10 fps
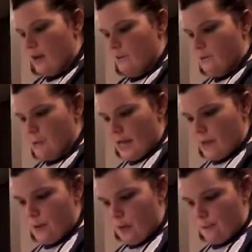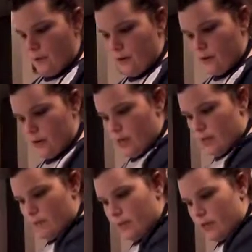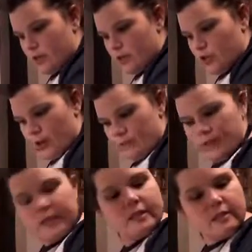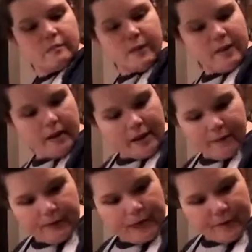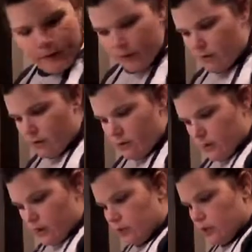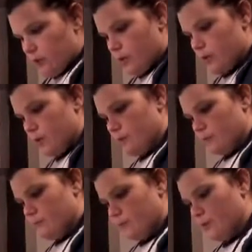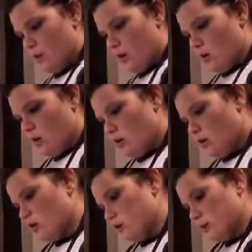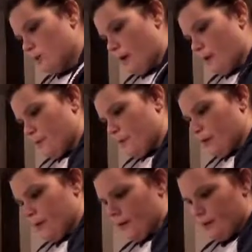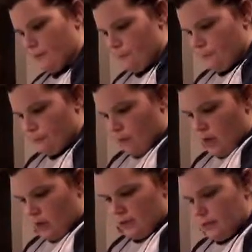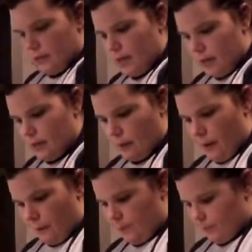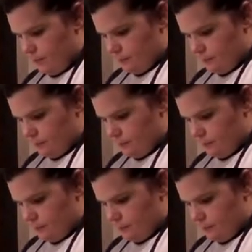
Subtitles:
of black pepper, because gravy needs to have flavor. So we're gonna put all this pepper in here. A lot of pepper.